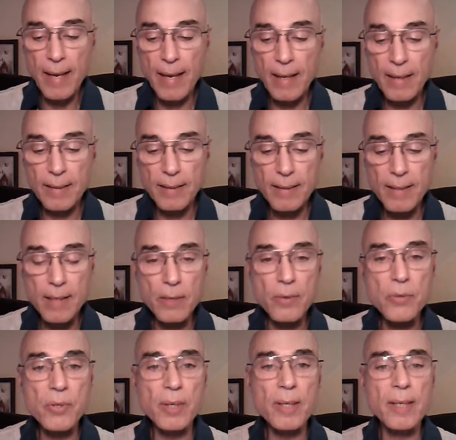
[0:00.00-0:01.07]
And
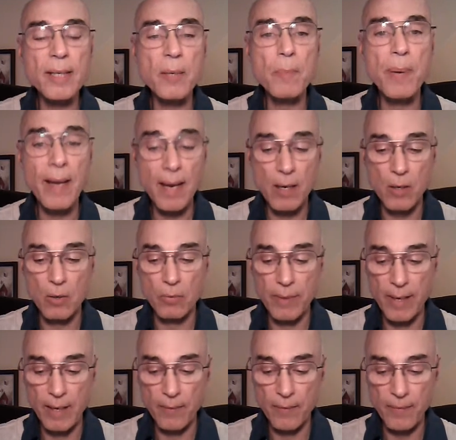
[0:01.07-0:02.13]
here is the key
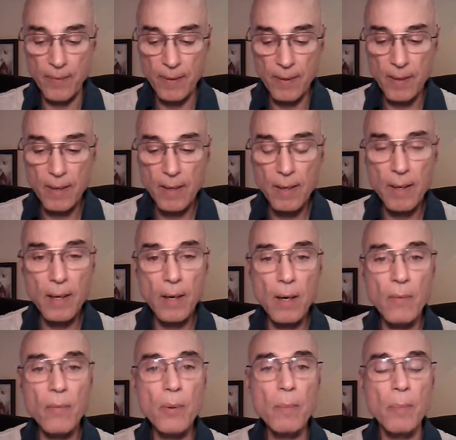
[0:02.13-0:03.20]
paragraph
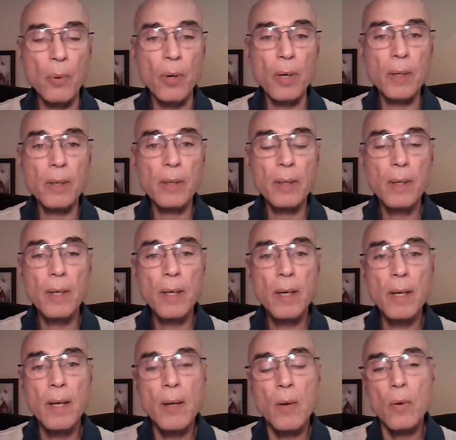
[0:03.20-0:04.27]
of the book
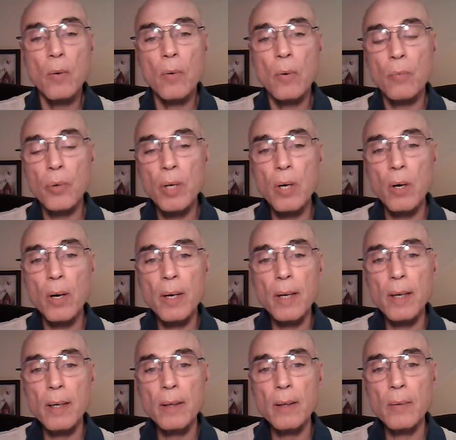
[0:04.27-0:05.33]

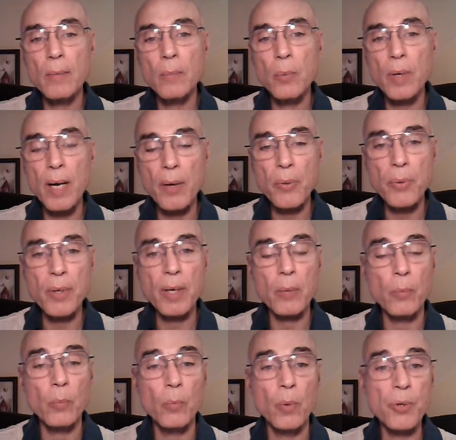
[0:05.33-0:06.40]
regarding what I
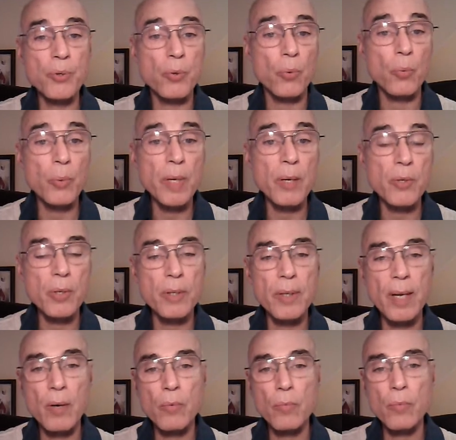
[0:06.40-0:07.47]
think was the
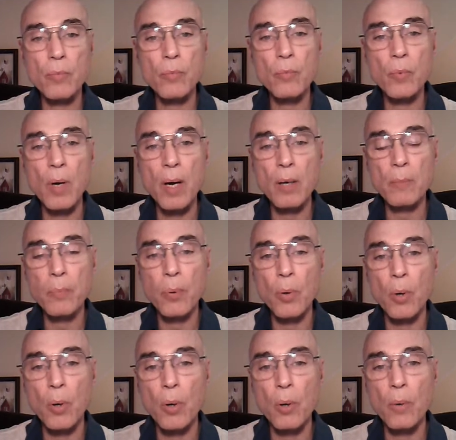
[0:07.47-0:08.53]
reason that Ron
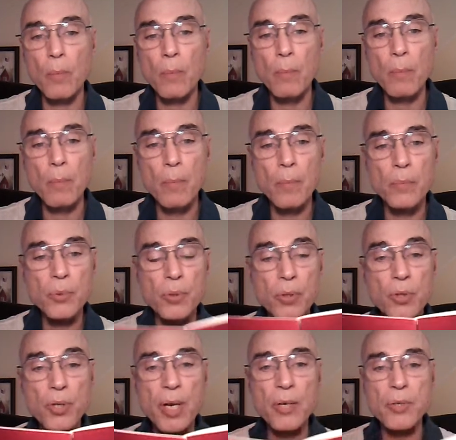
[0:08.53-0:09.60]
Paul
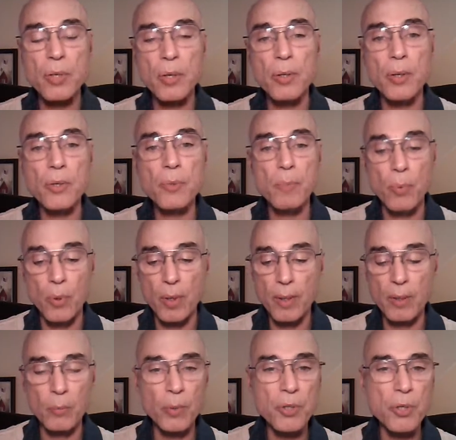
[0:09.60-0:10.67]
suggested this
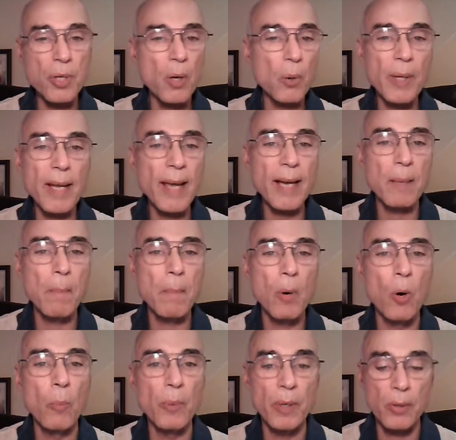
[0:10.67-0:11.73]
book, in which he only had a
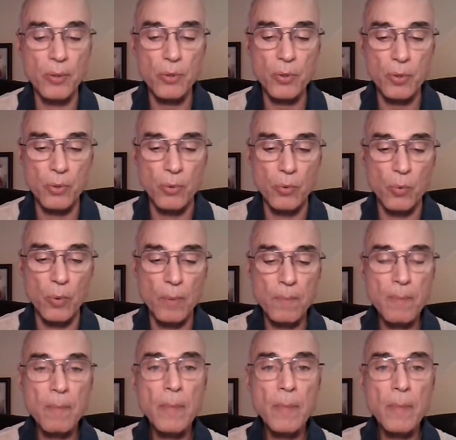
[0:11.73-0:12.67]
moment to